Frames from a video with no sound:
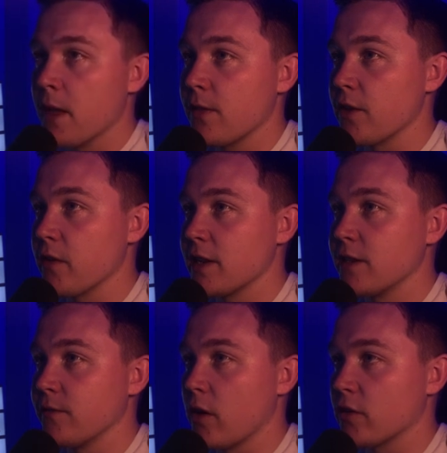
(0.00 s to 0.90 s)
then your
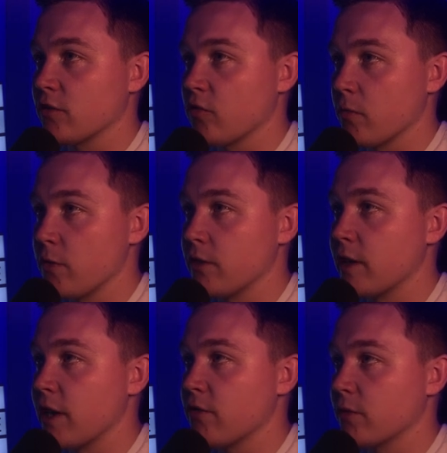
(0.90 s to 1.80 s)
antivirus has removed
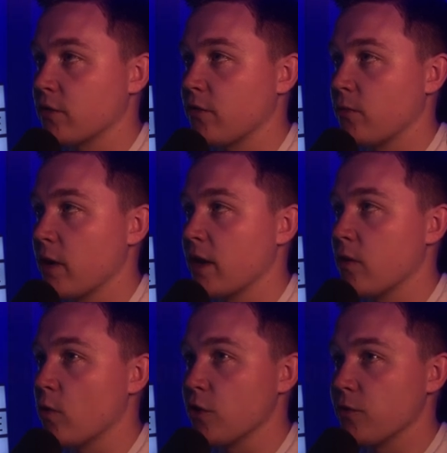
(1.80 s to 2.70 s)
the decrypt software
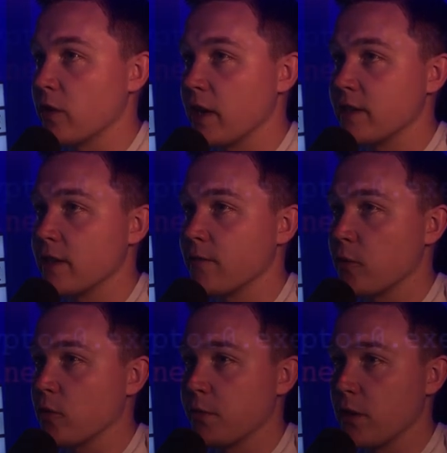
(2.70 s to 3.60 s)
or you deleted it from
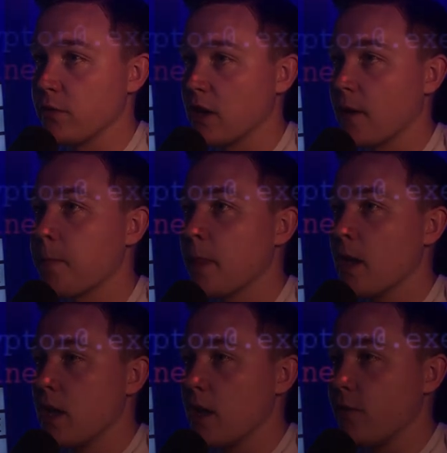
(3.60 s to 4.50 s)
your computer.
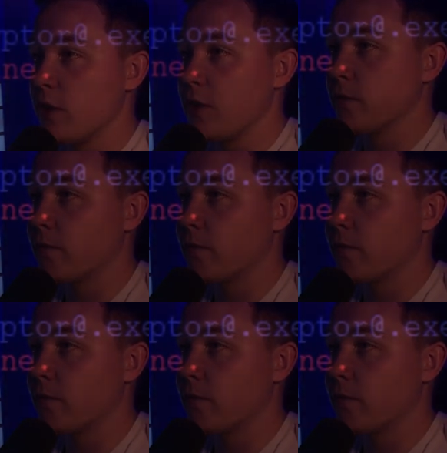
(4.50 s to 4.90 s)
If you need your